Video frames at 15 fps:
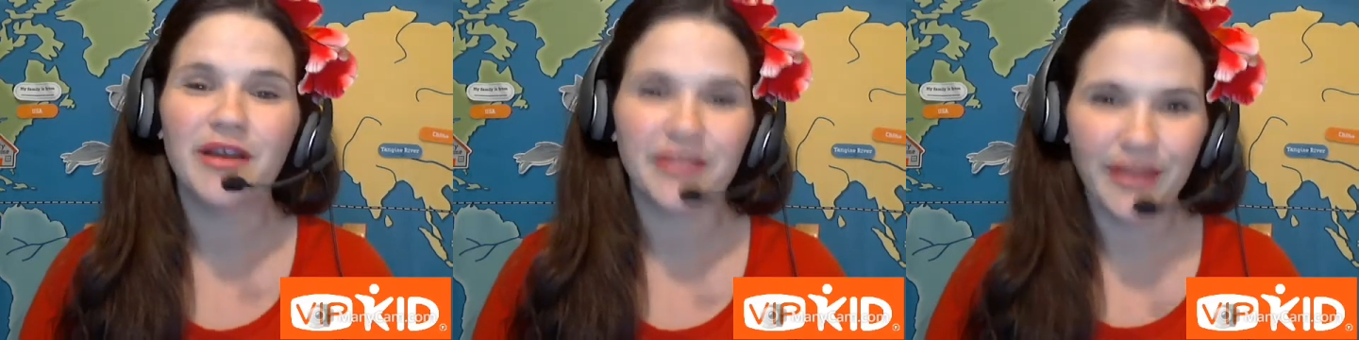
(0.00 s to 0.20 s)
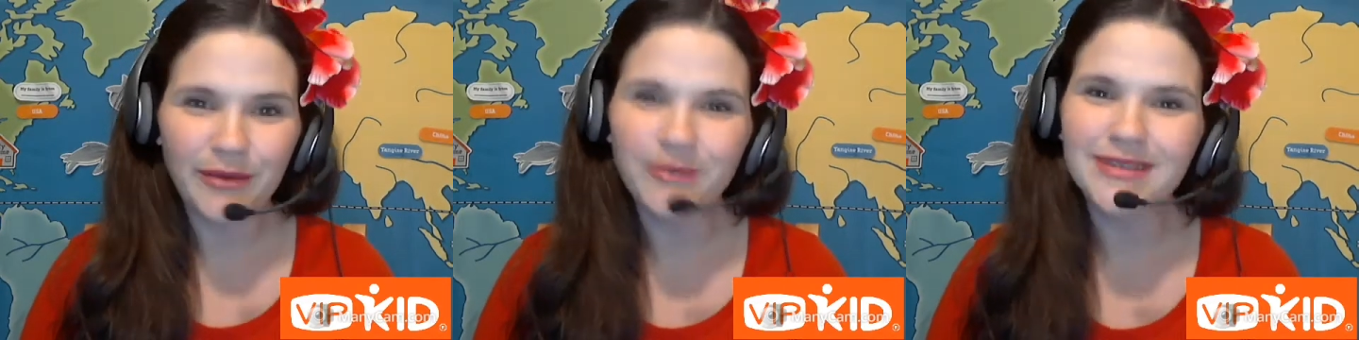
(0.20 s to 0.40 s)

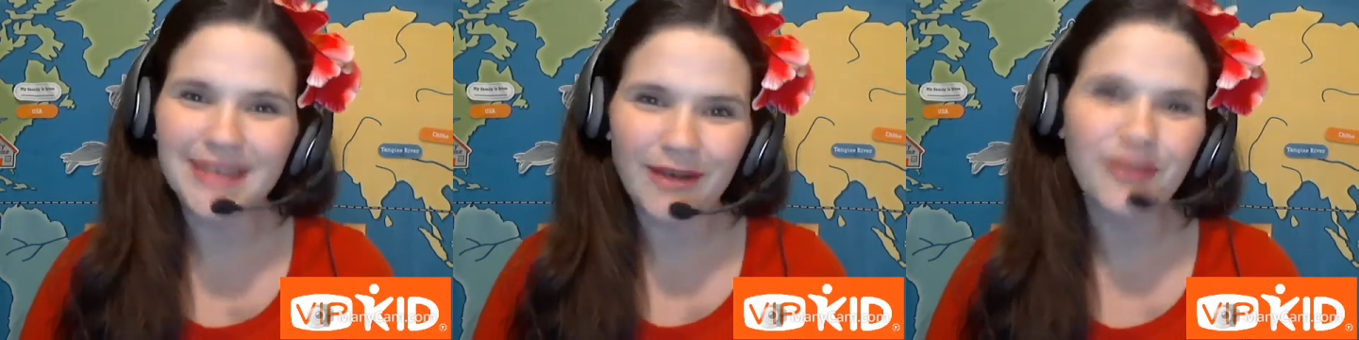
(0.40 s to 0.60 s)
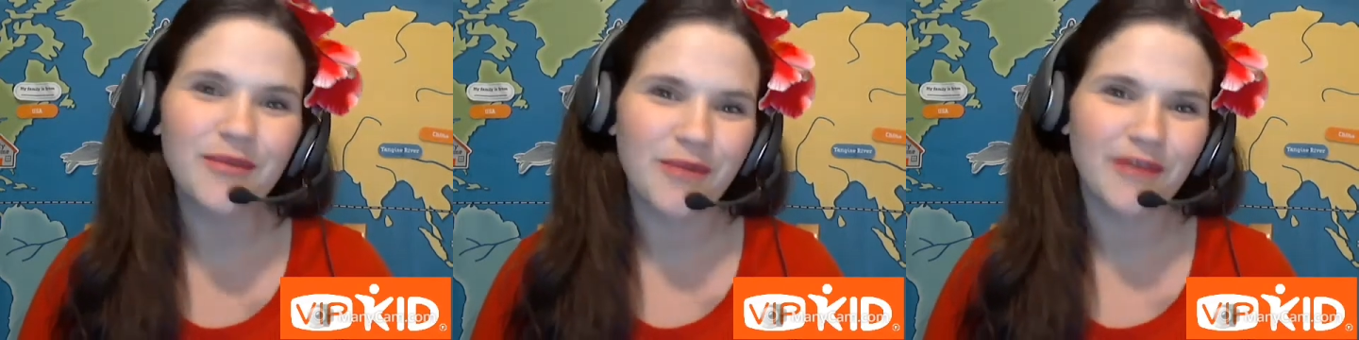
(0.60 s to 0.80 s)
but they will
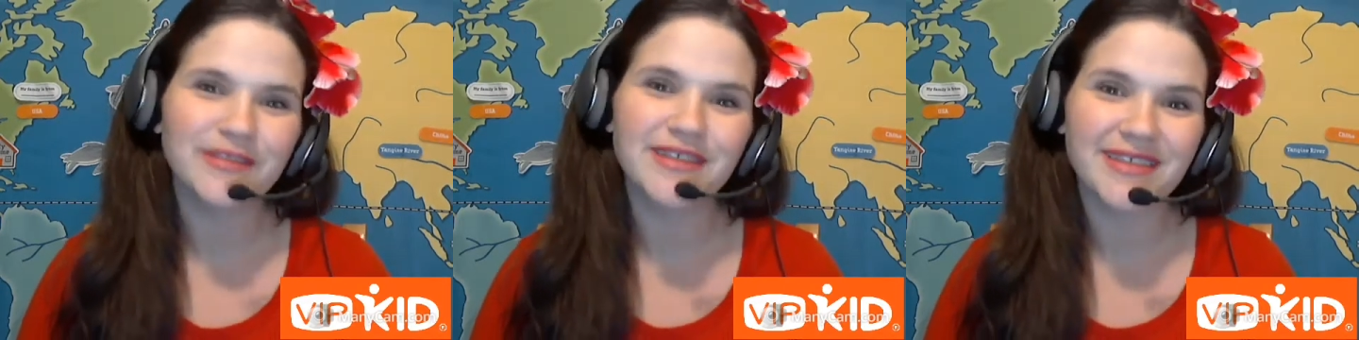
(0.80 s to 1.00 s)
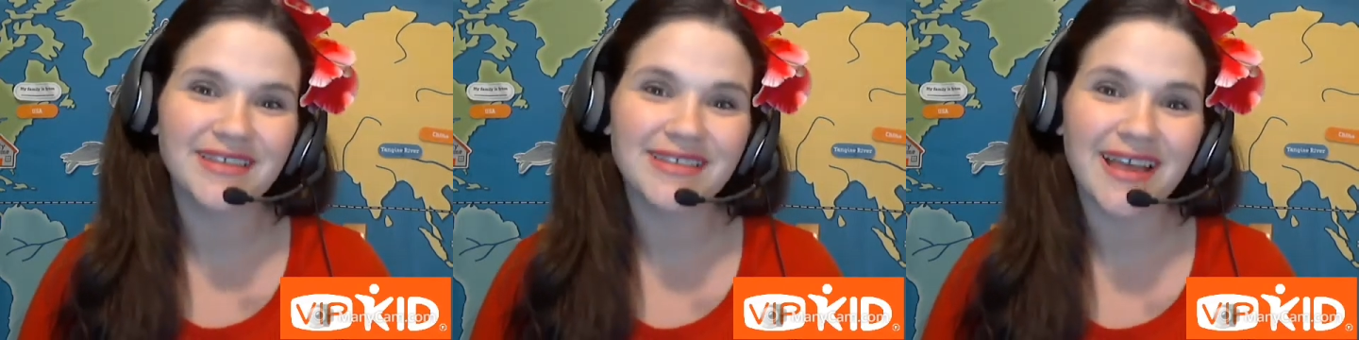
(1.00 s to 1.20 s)
tell them
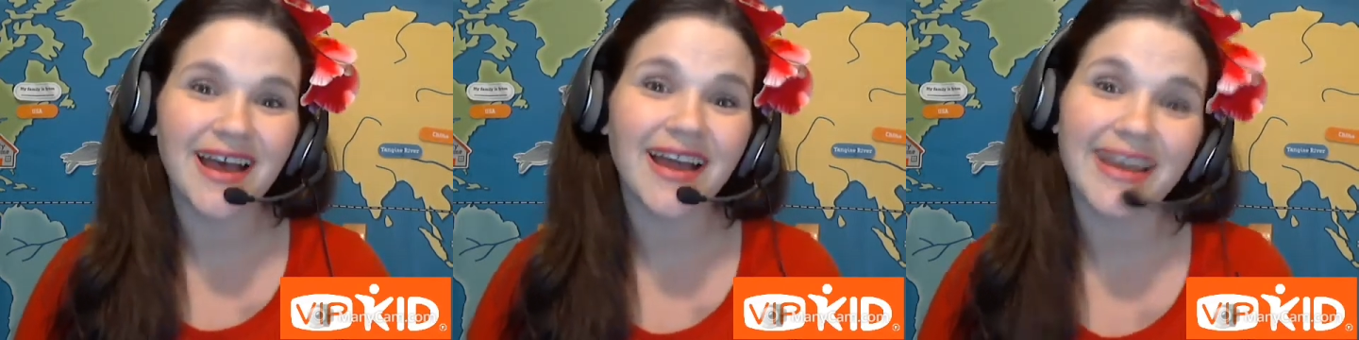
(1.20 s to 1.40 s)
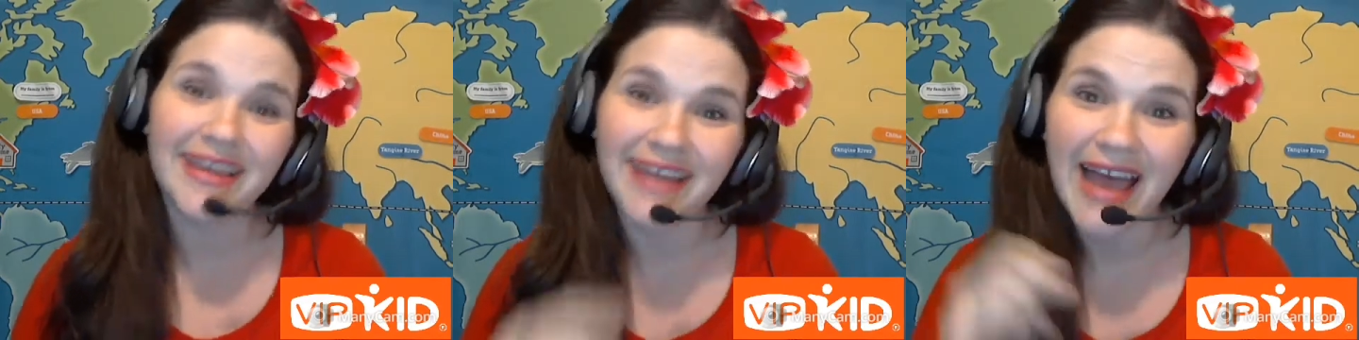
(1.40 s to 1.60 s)
off to the
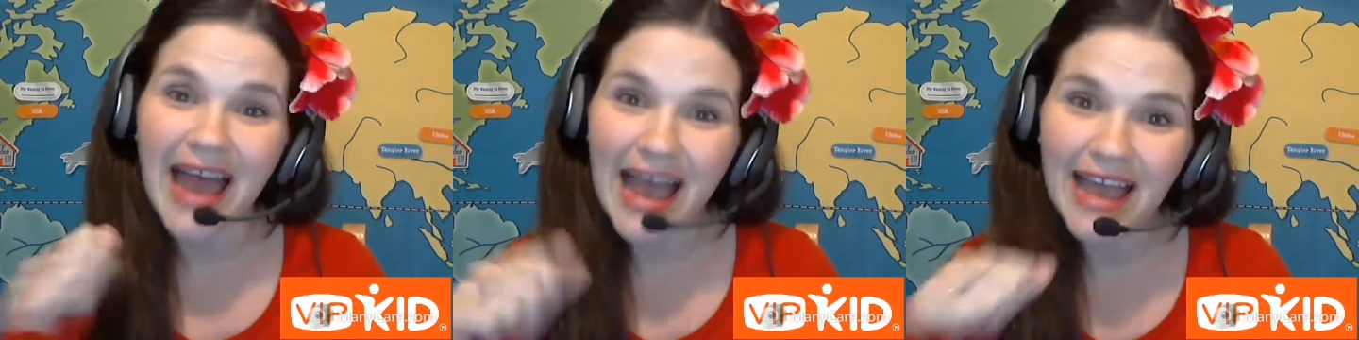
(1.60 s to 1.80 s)
side,